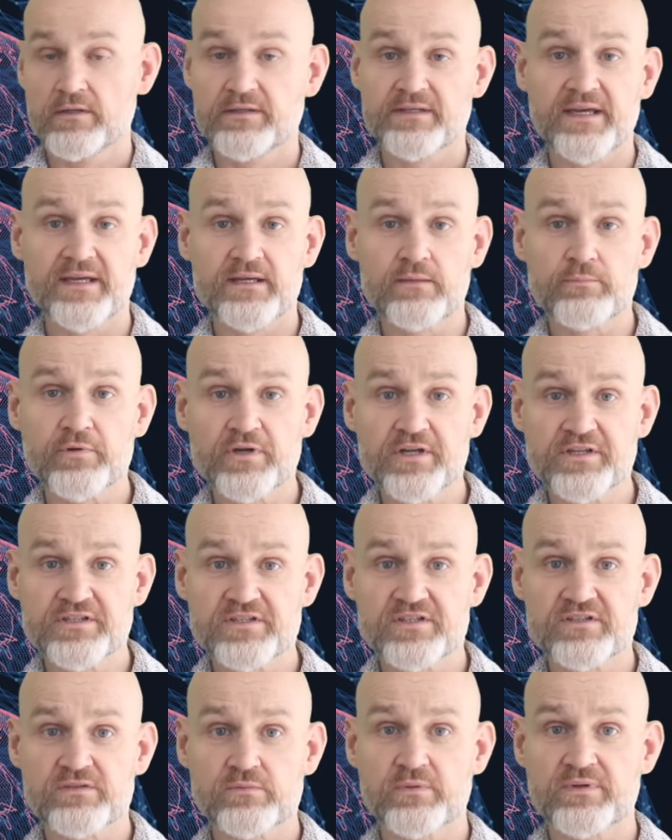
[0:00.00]
Data
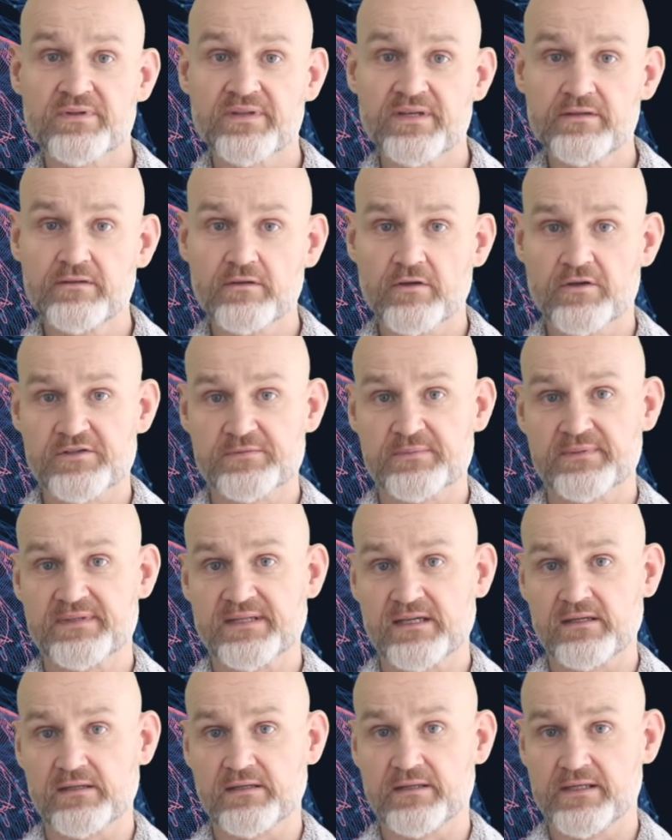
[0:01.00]
breaches within the
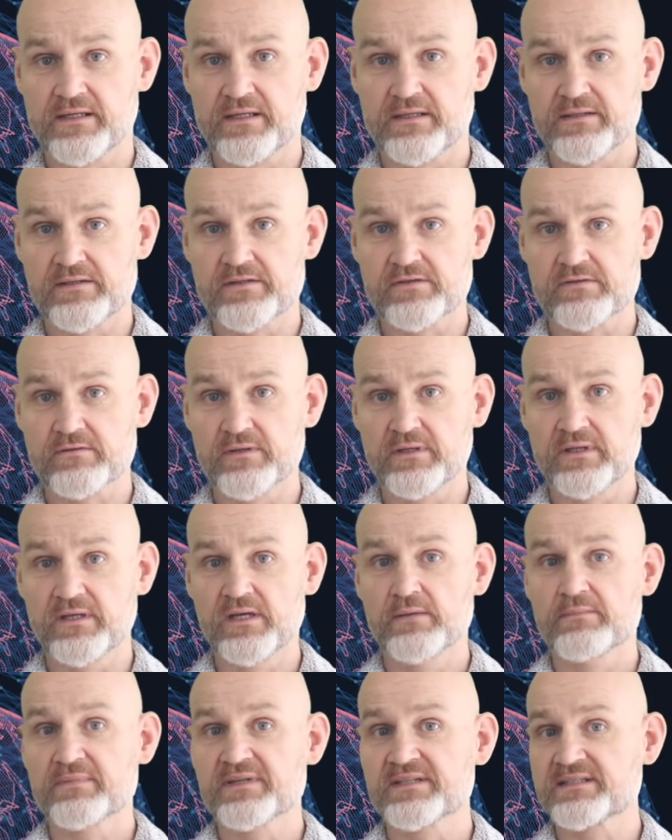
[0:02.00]
hospitality industry,
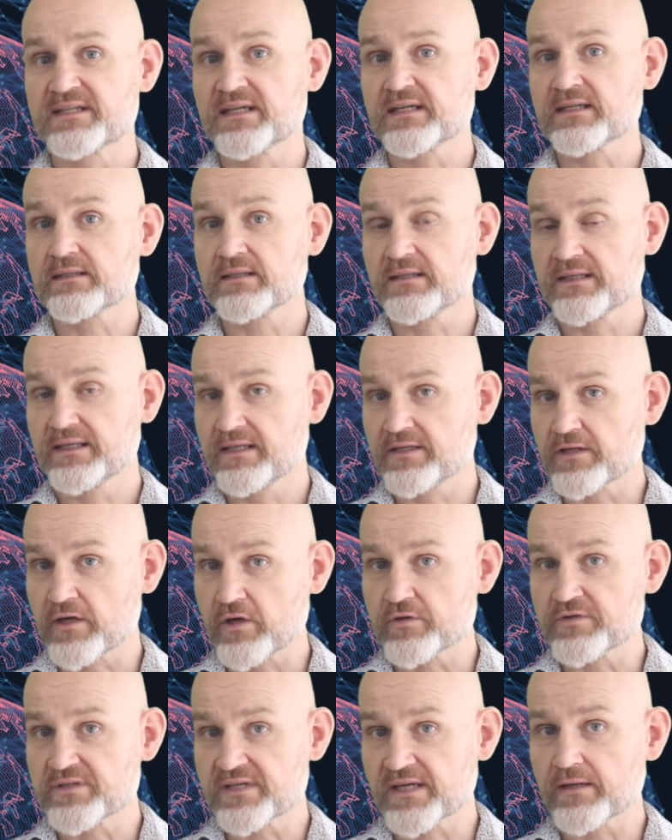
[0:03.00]
particularly in
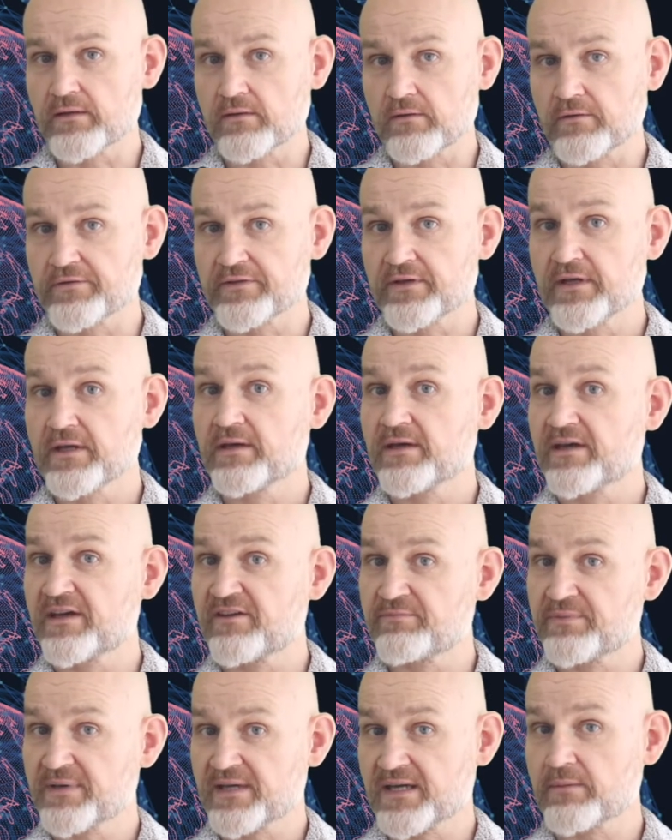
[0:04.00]
hotels,
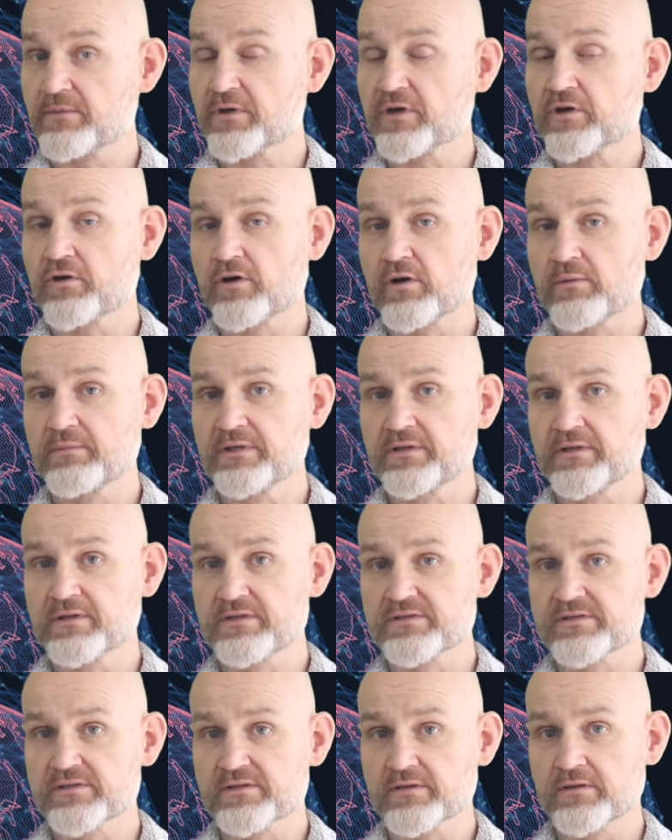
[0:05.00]
have become a common
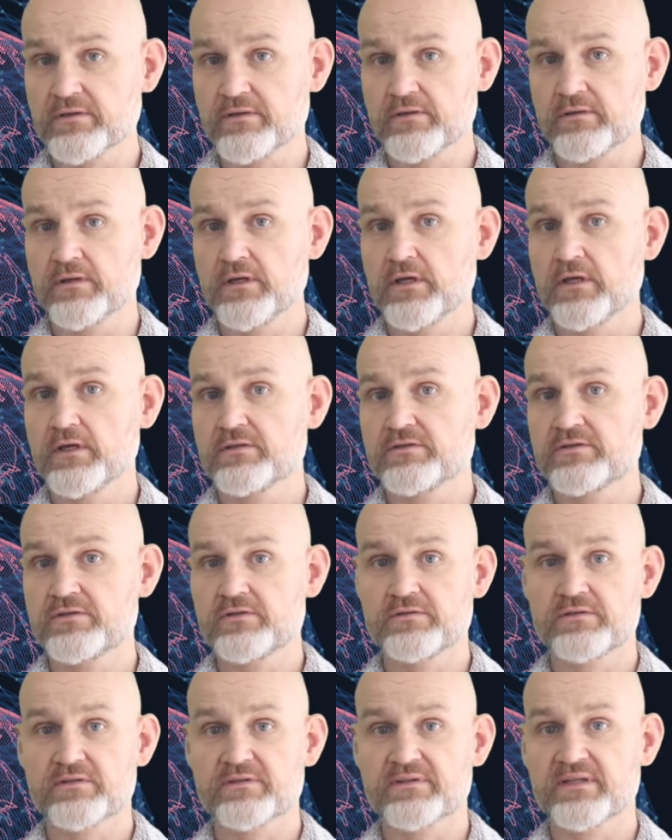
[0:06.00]
concern due
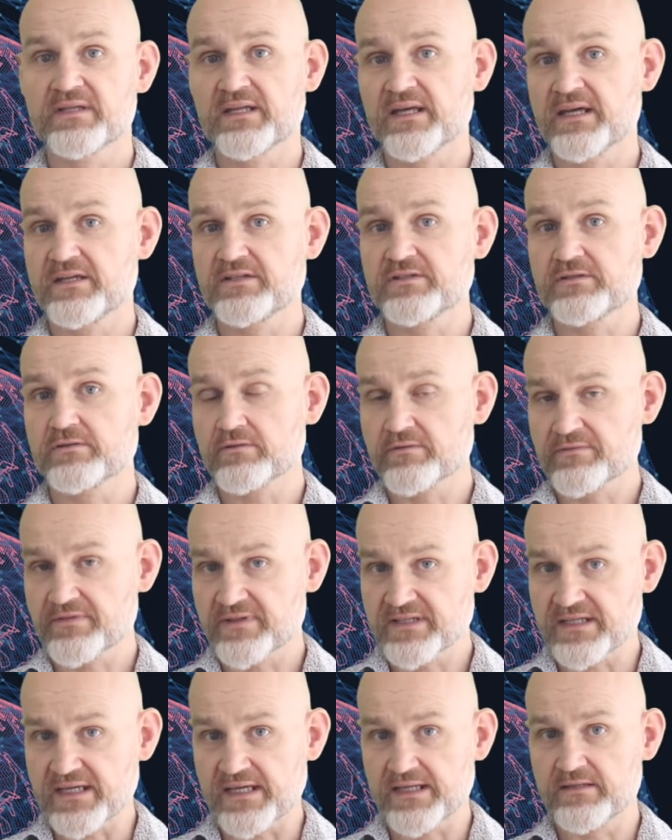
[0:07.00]
to the nature of the
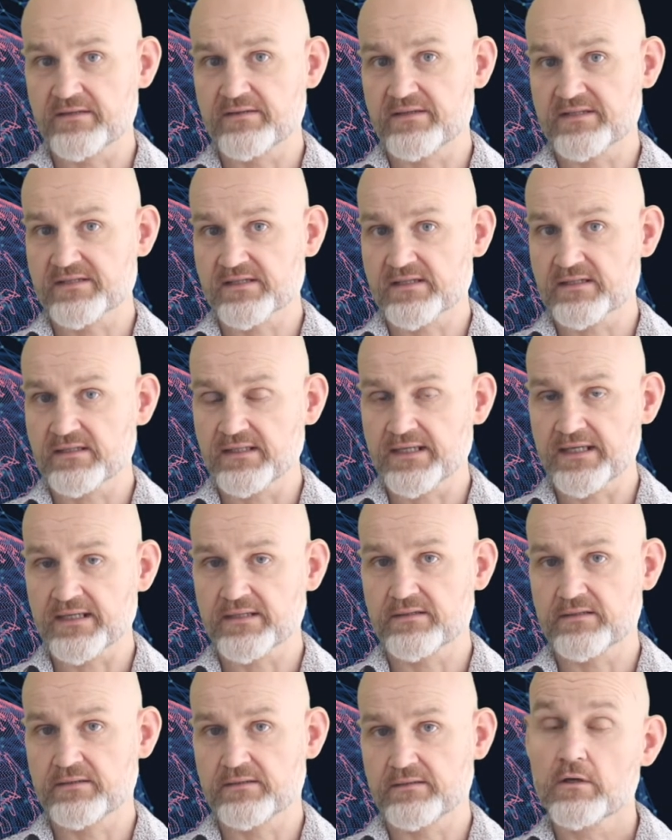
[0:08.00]
data that's
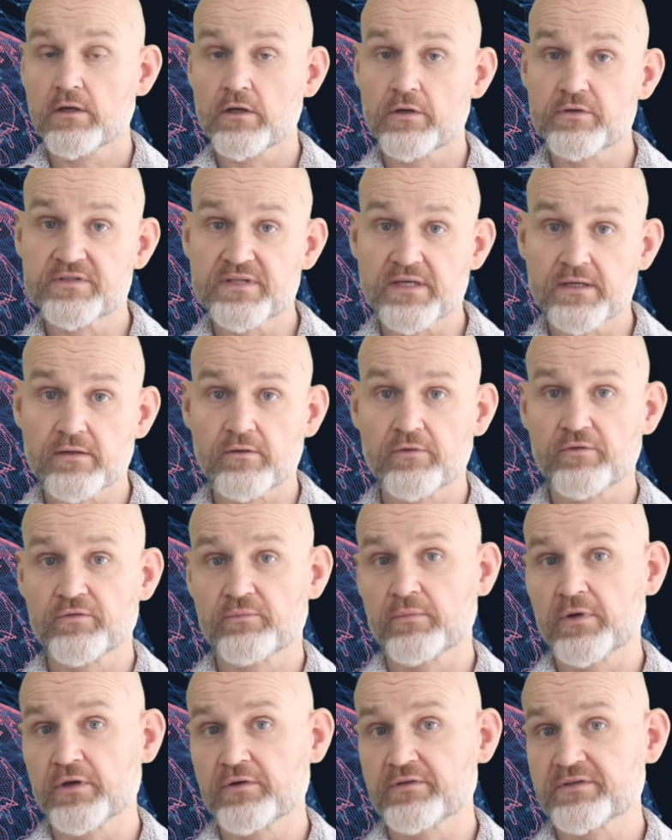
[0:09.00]
collected. Hotels,
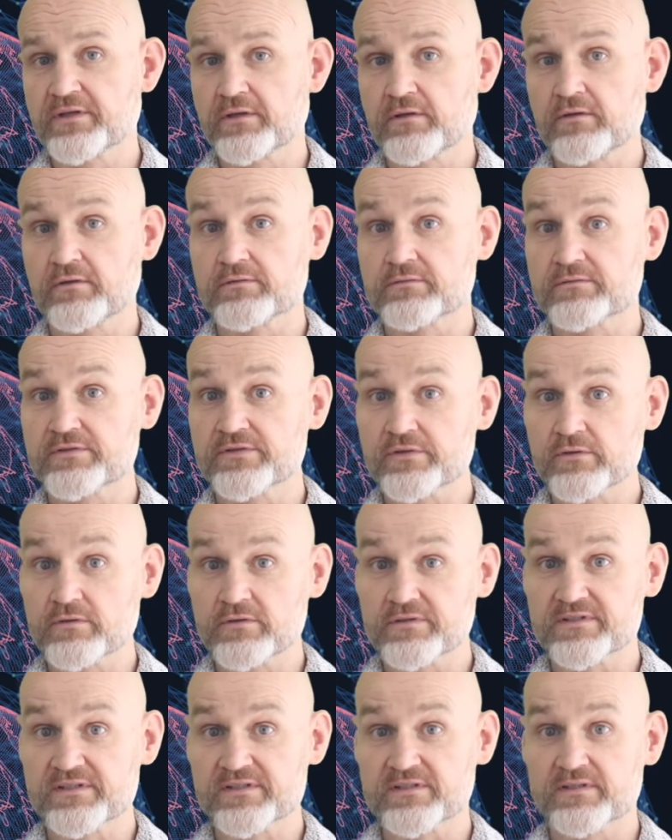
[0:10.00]
motels,
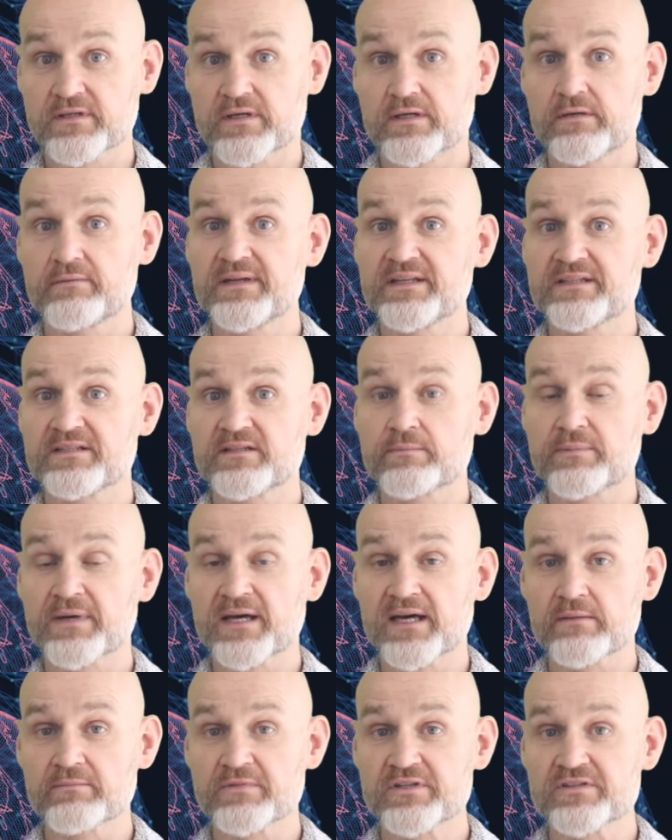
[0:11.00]
resorts, and rented
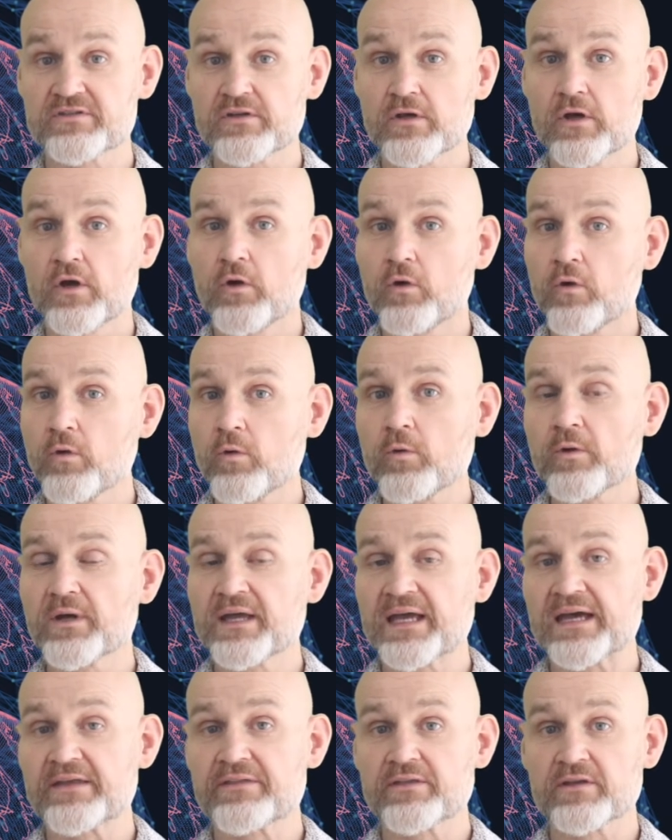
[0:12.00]
apartments all
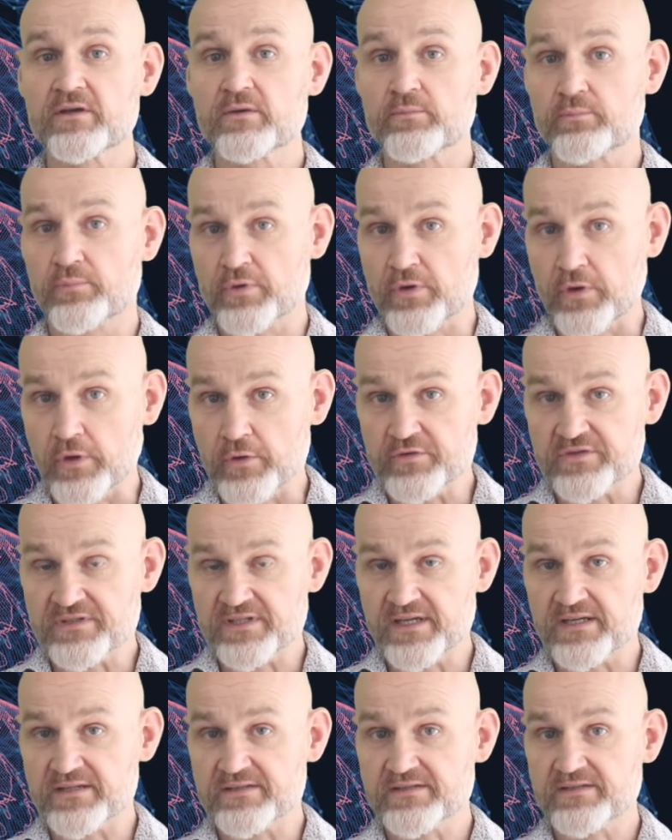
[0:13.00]
gather,
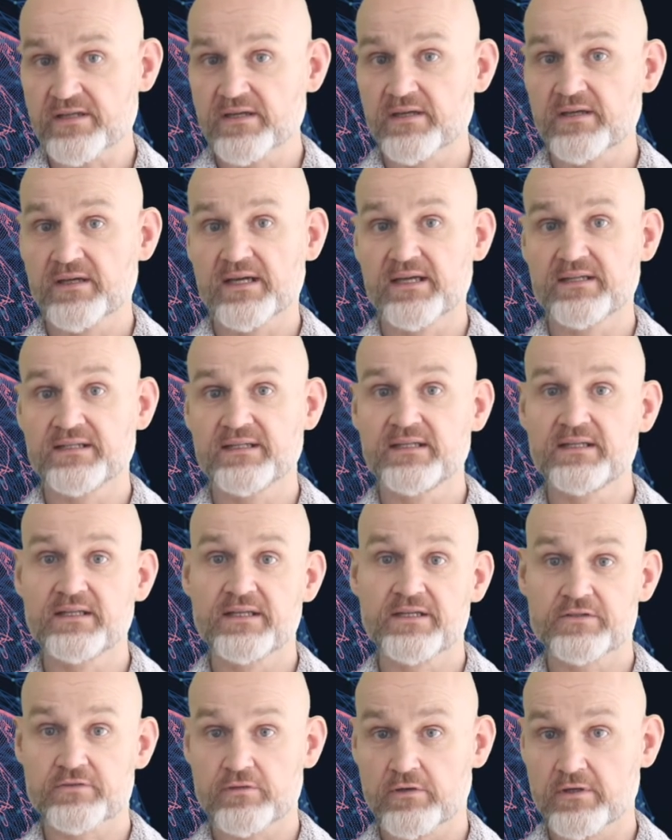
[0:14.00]
process, and
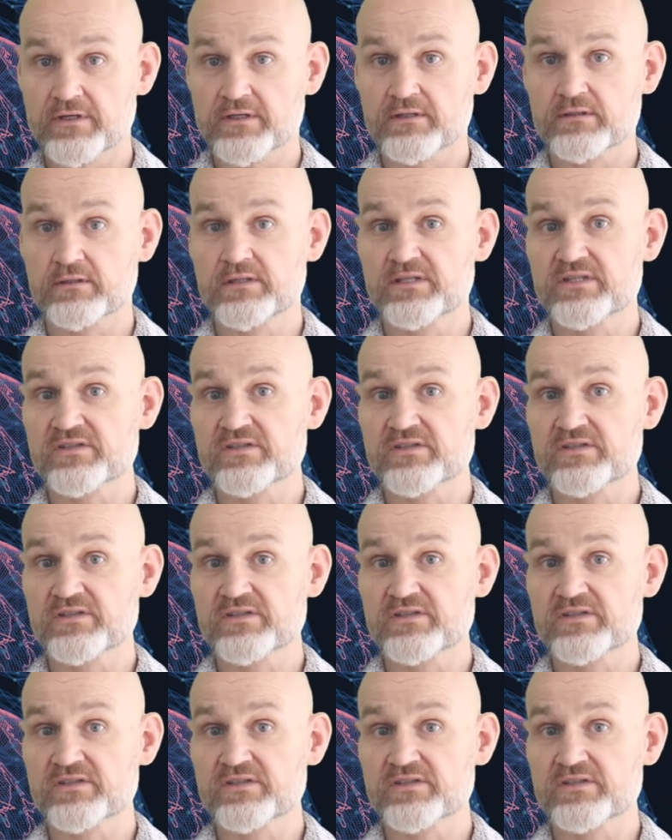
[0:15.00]
electronically